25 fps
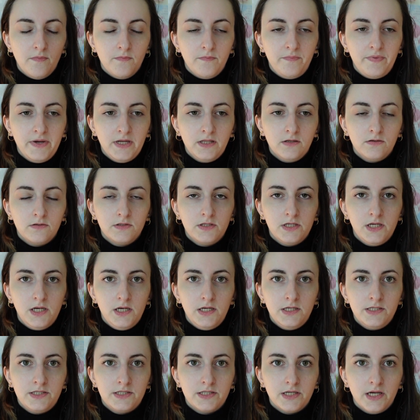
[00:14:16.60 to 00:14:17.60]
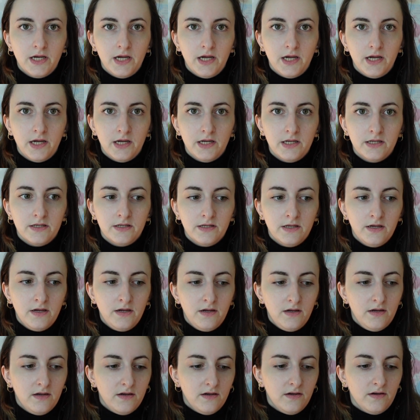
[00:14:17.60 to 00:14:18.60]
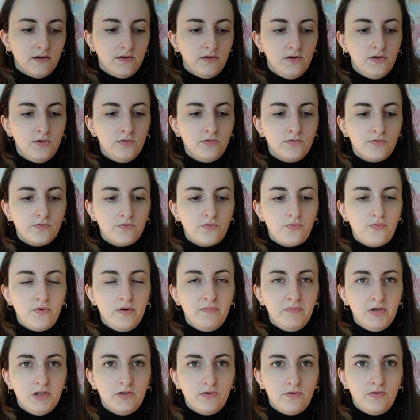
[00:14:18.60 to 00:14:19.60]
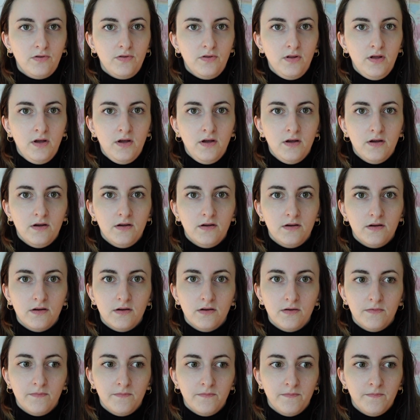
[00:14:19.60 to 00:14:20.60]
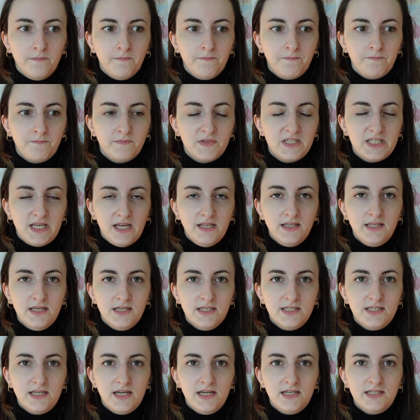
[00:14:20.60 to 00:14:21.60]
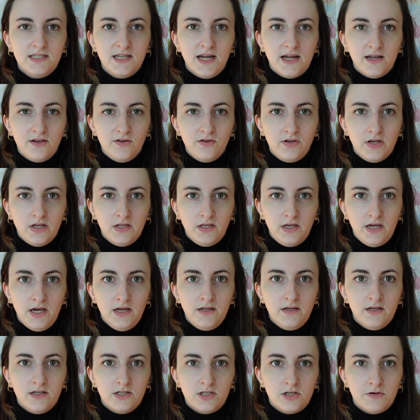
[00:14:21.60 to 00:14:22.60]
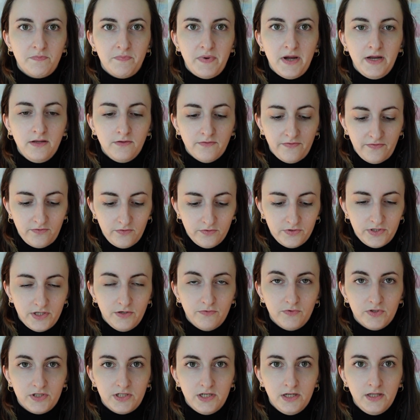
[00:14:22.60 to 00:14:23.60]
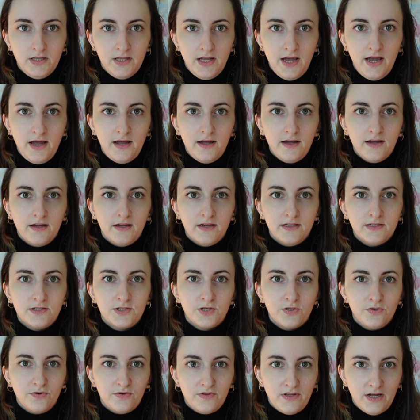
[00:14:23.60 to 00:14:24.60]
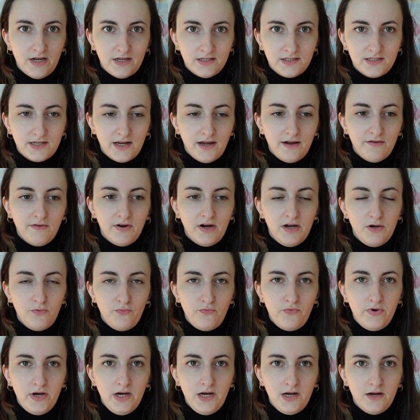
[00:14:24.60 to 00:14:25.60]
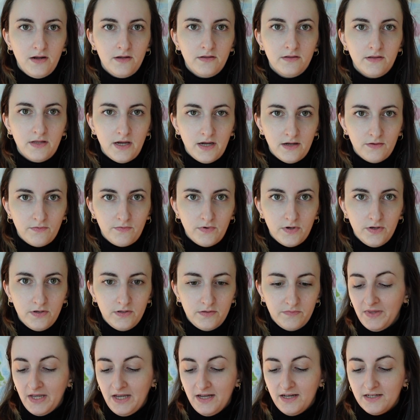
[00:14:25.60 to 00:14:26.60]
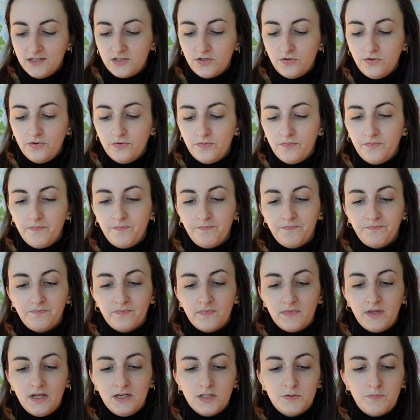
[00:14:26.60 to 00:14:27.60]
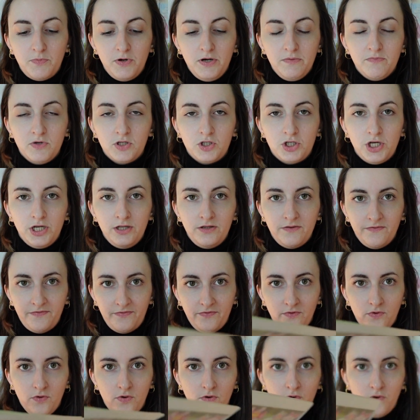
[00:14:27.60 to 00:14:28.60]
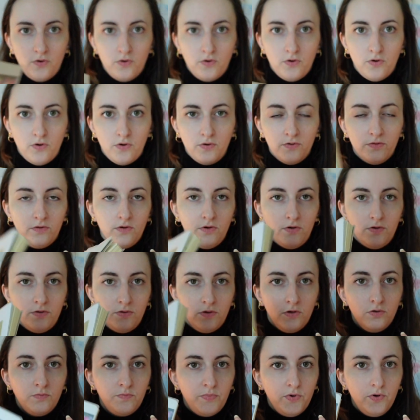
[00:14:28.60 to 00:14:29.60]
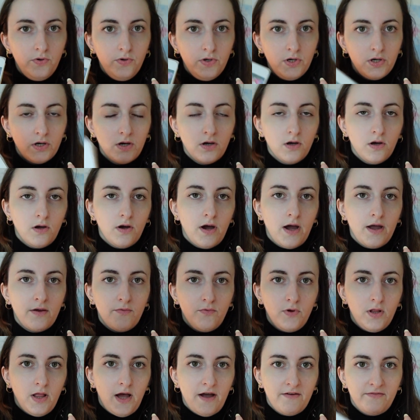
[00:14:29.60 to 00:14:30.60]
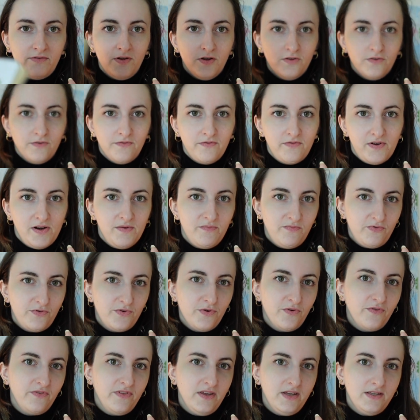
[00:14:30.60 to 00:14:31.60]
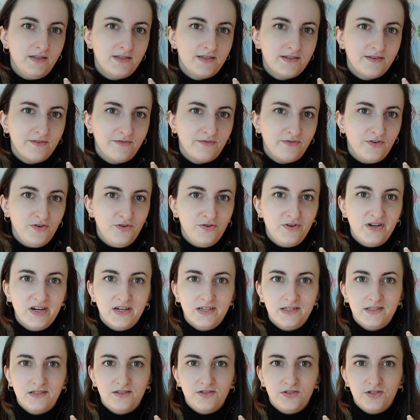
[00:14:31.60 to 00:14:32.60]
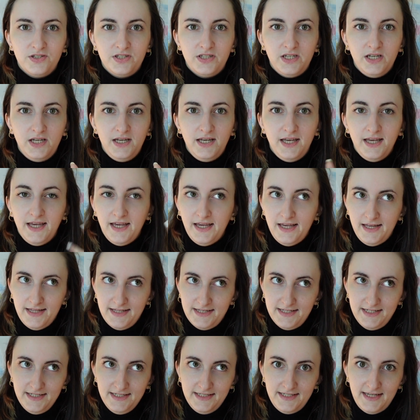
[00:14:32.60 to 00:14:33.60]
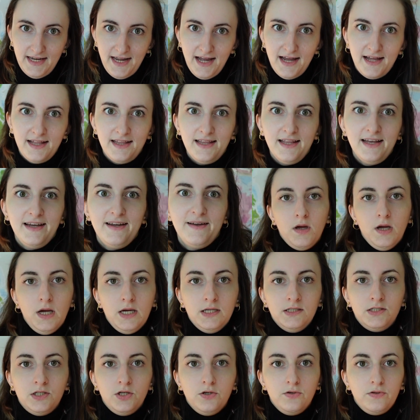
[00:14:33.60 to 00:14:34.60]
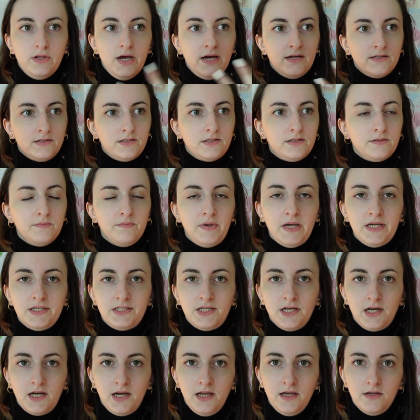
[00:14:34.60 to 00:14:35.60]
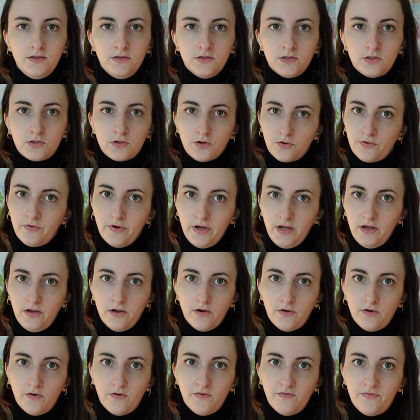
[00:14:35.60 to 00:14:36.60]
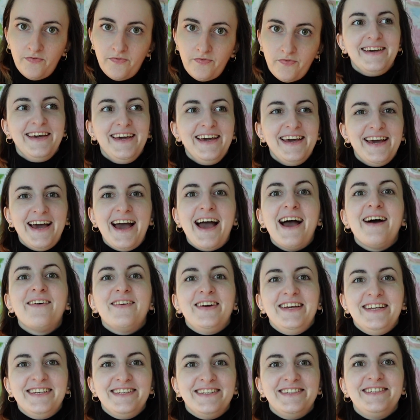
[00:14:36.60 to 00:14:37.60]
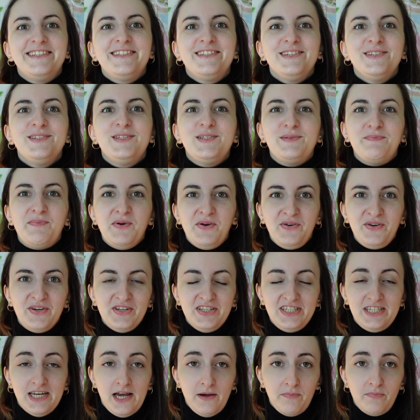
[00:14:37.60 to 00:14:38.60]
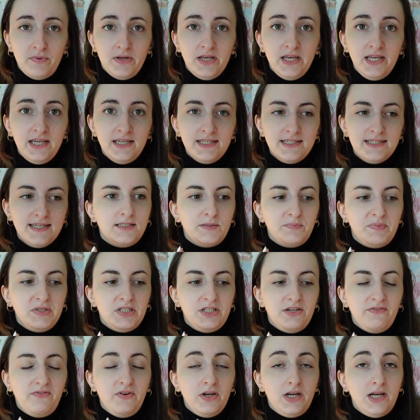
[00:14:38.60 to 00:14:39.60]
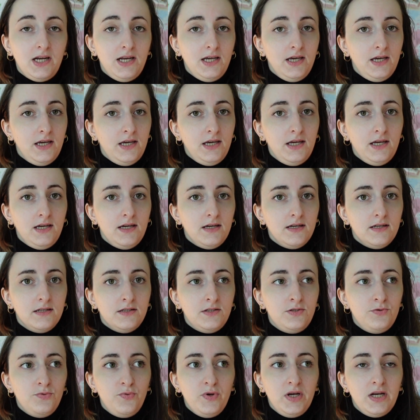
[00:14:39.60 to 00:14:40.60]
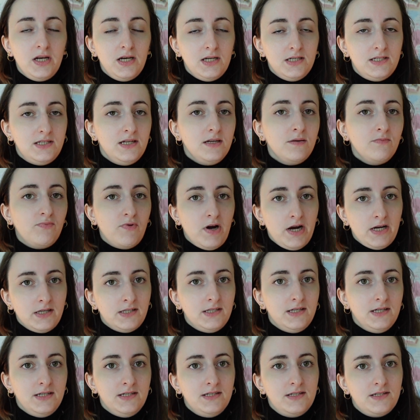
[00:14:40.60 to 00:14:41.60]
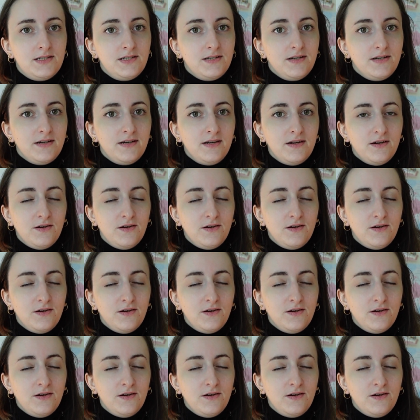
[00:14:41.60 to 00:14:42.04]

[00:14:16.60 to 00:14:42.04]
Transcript: penalties and you know, criminal sentences that you can get in Japan. Of course, it was in there, so that's how I relearned that word. So that's pretty much it for the notebook. I will have done a flip through of it for you guys to see in detail. And so that's basically the story of how I understood spoken Japanese, specifically doing listening practice